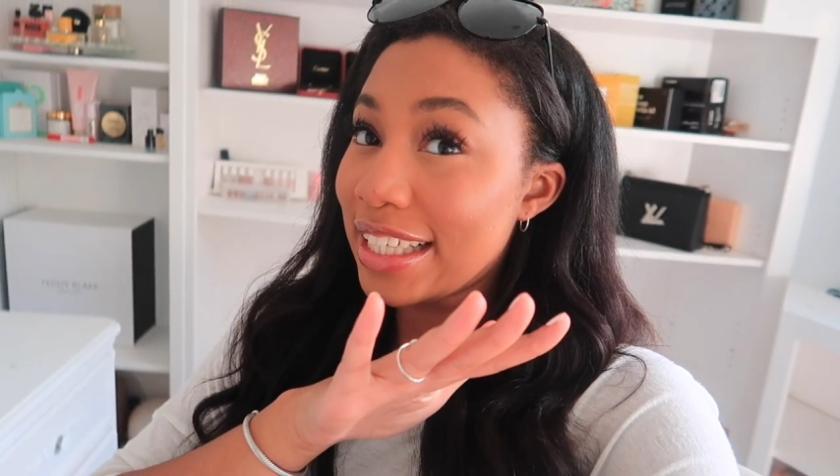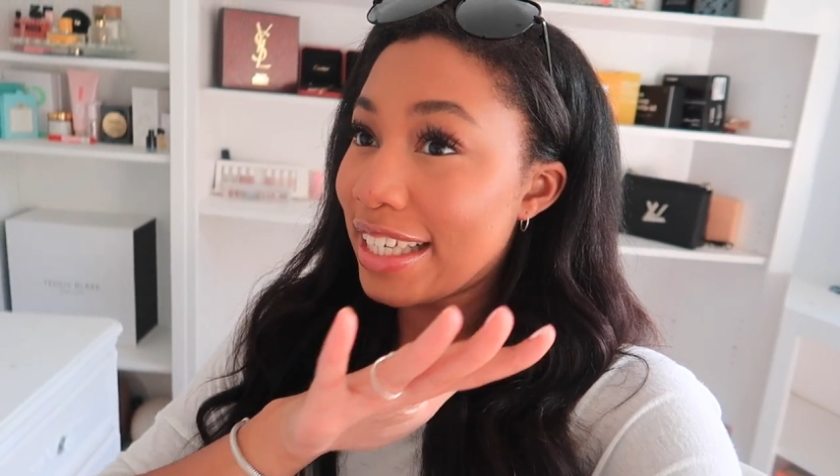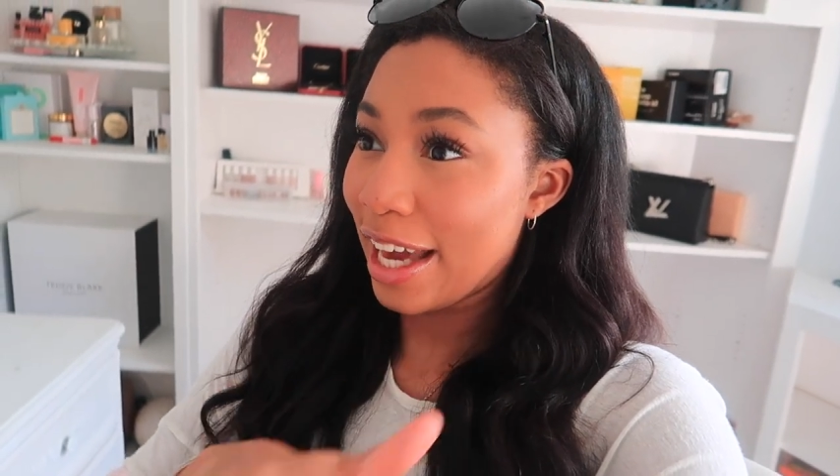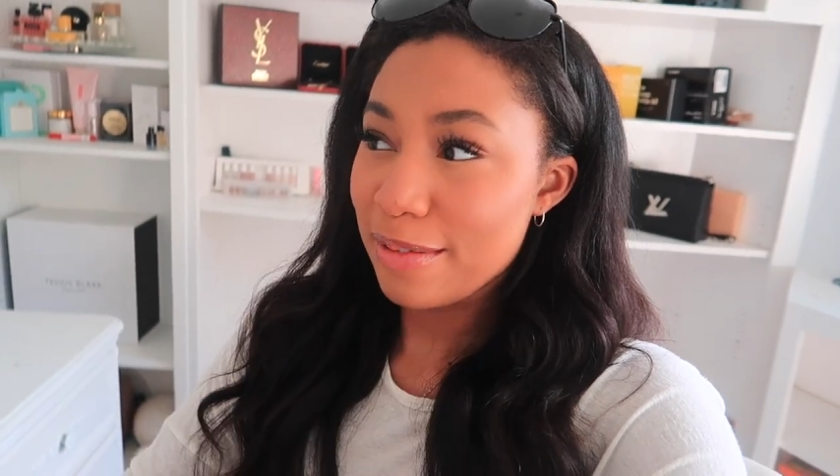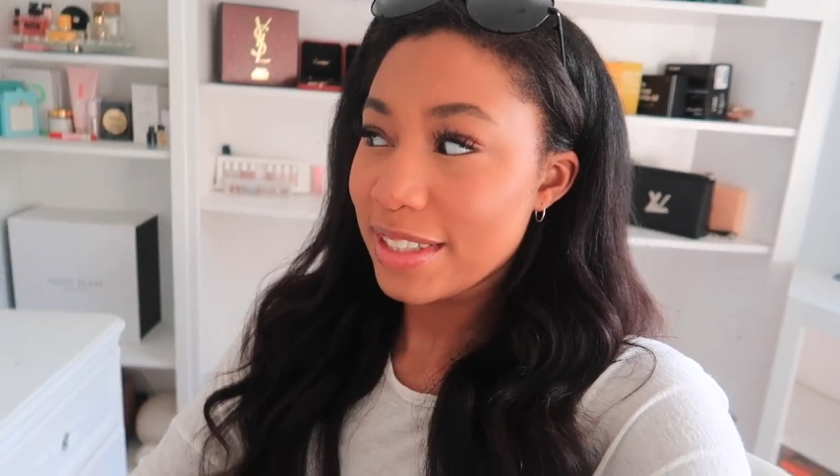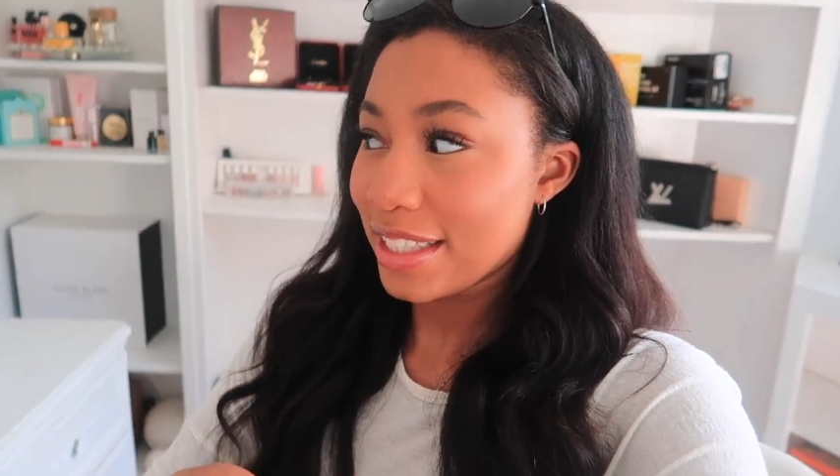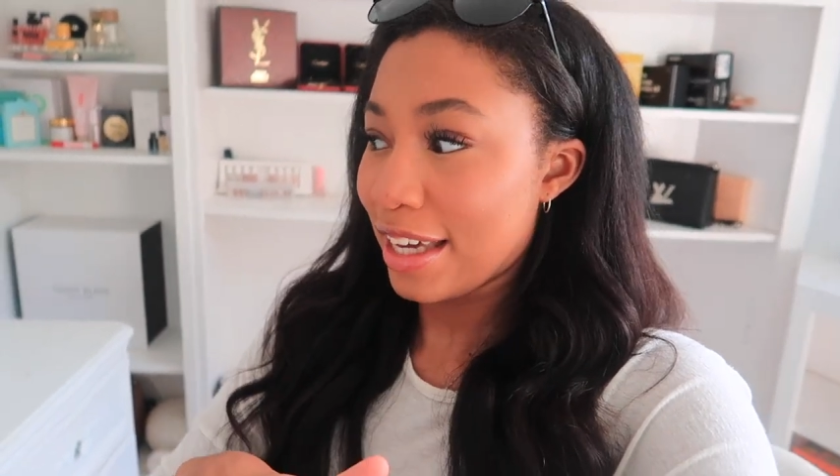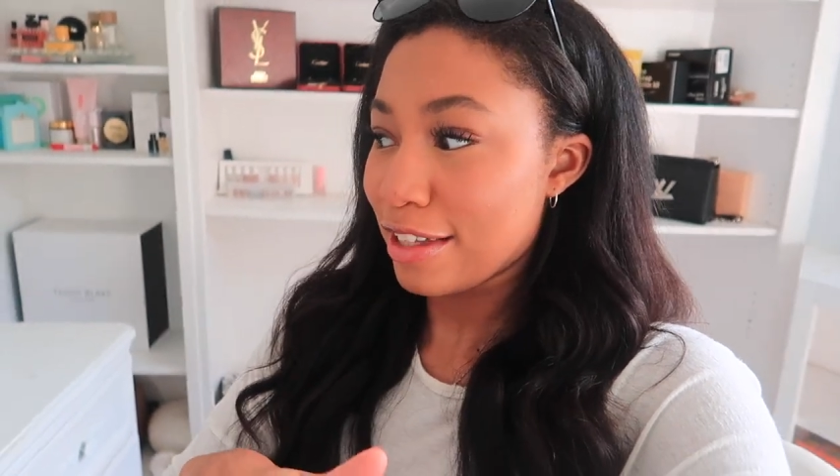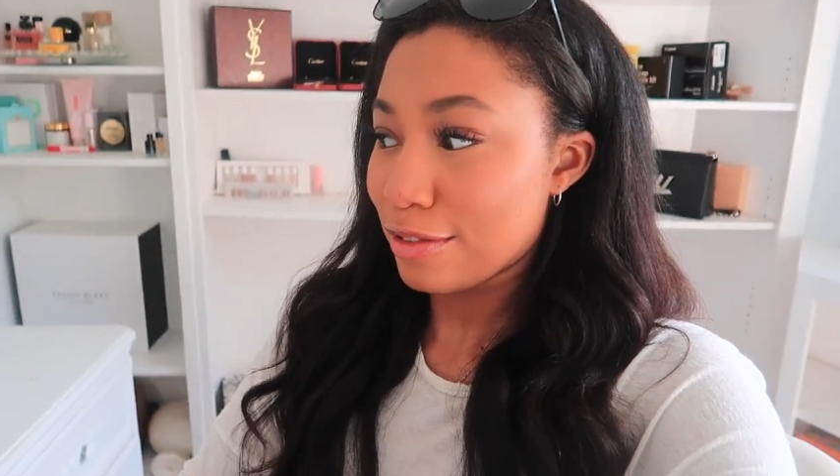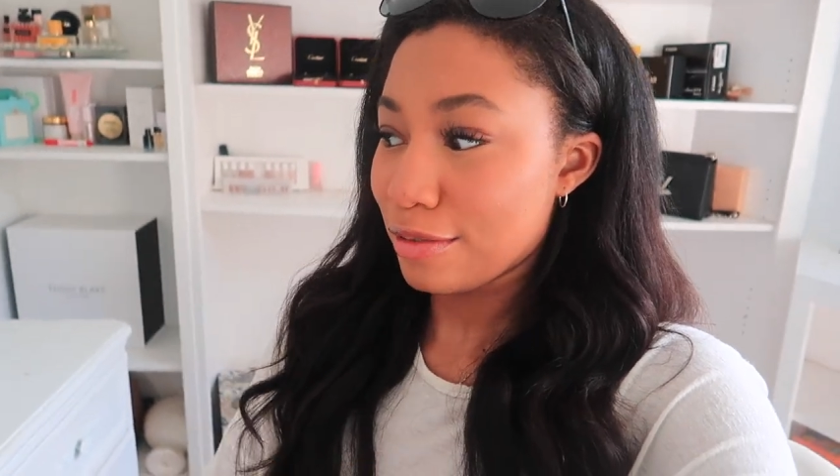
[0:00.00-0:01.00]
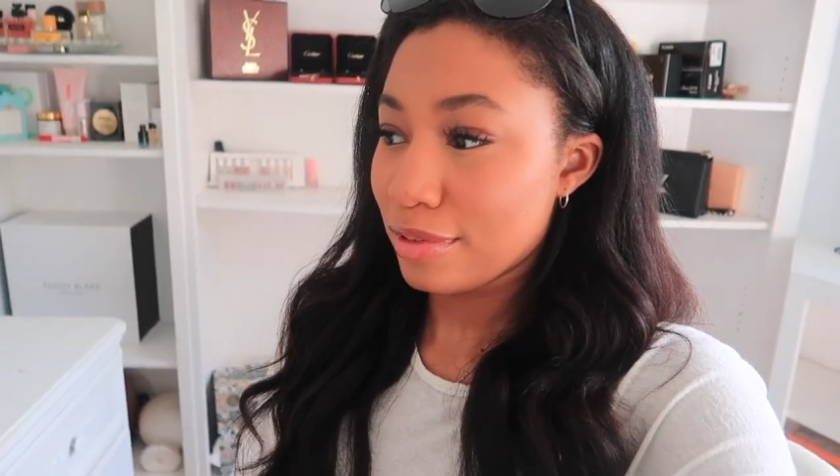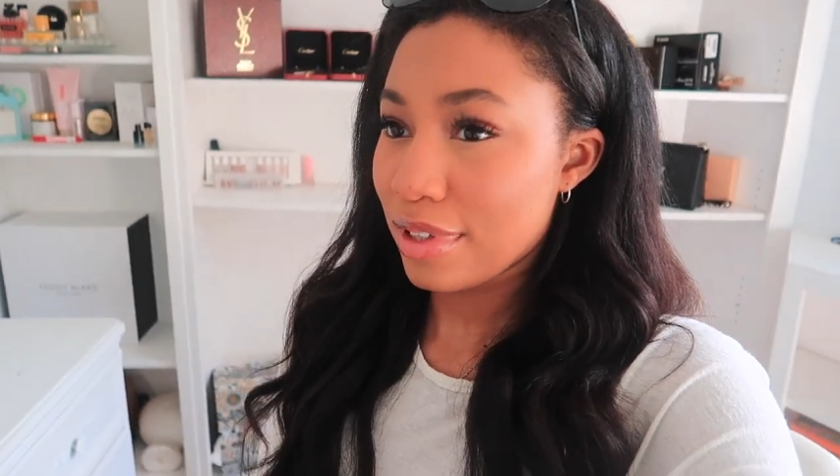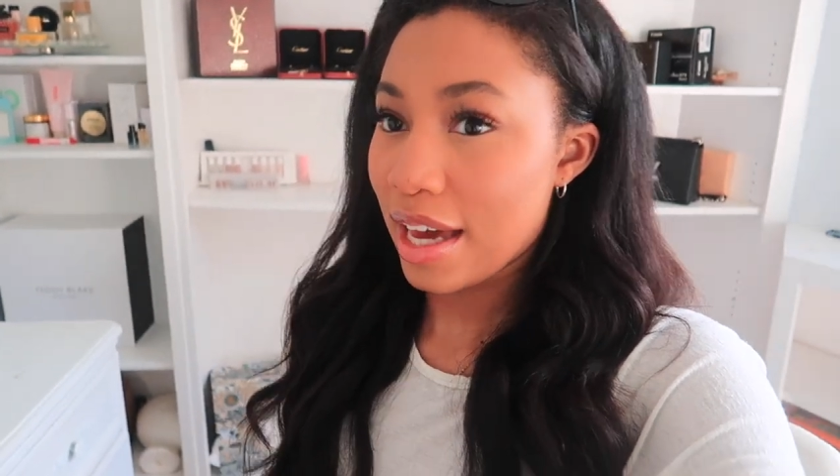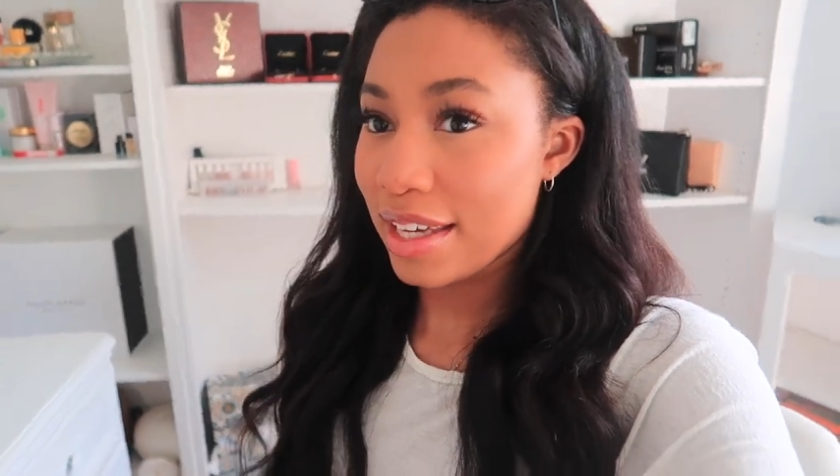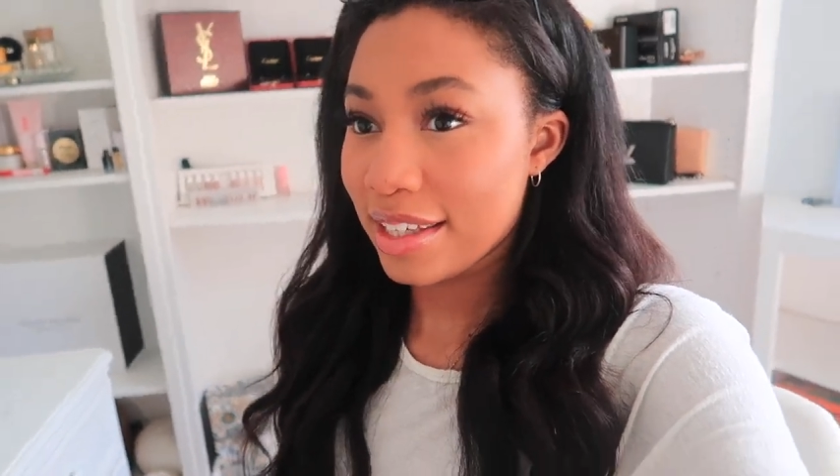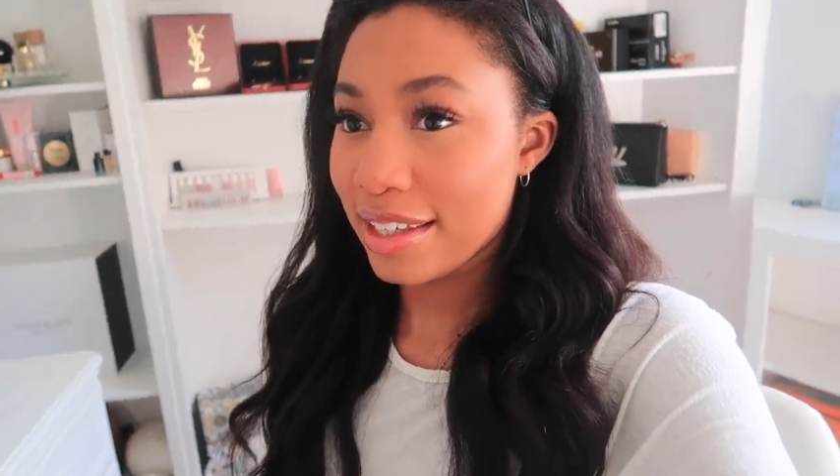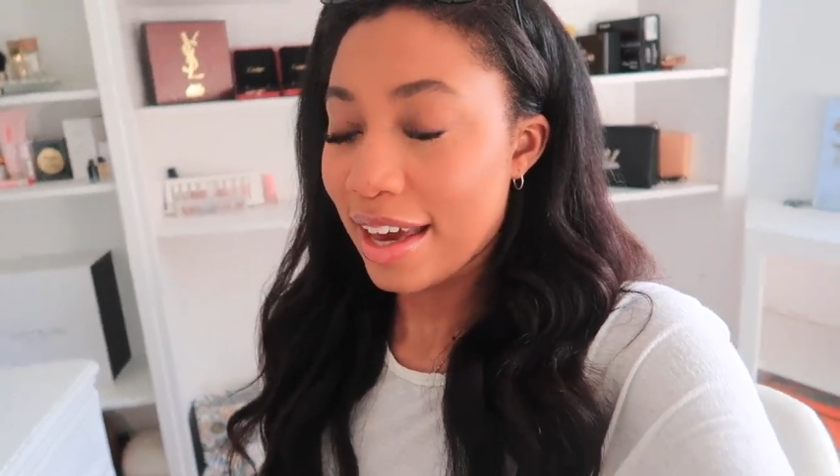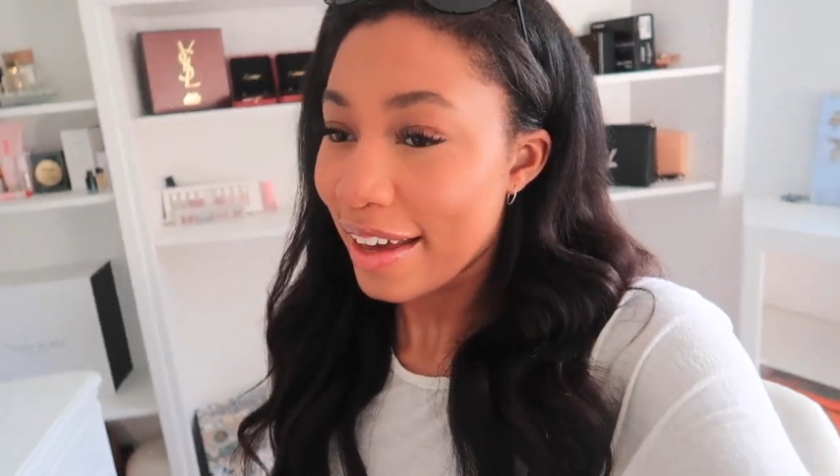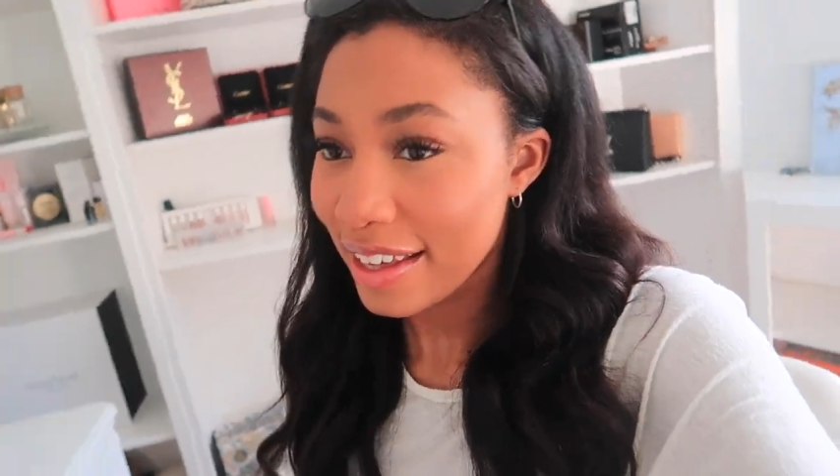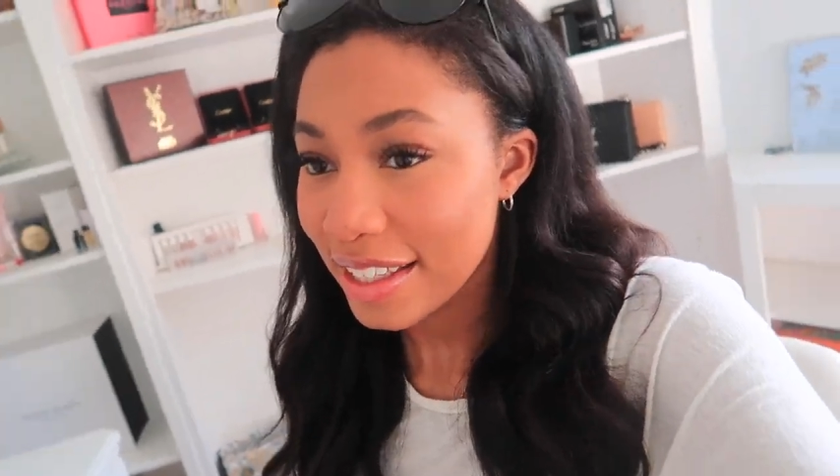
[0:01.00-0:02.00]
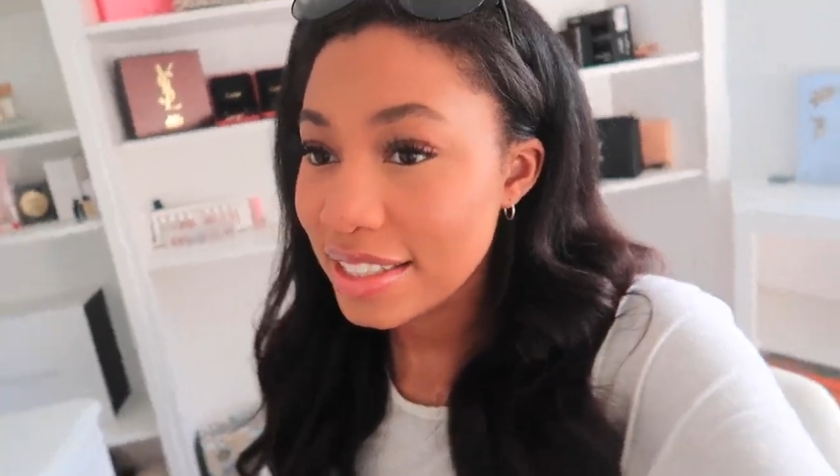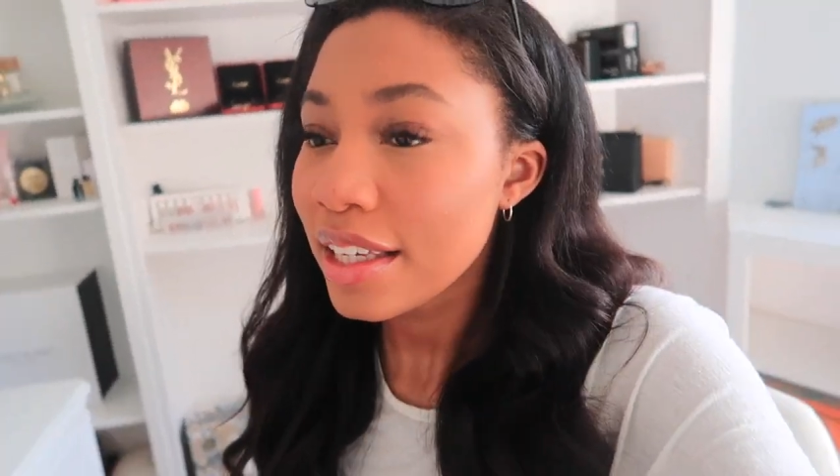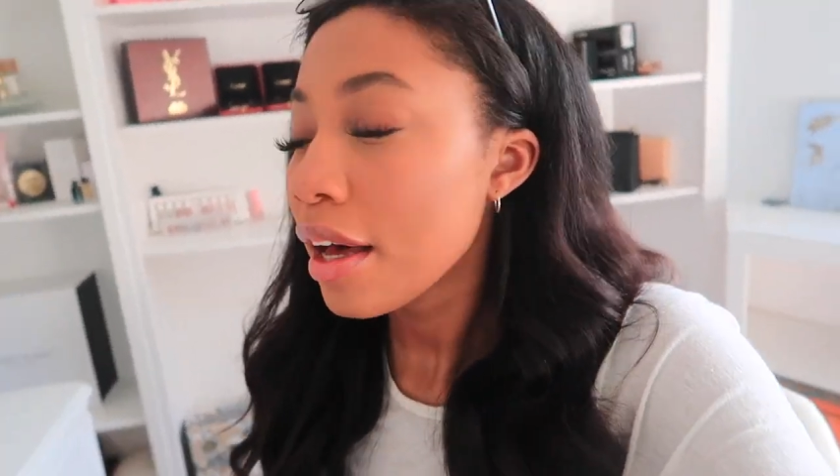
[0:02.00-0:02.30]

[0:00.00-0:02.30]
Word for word: game is canceled, I guess,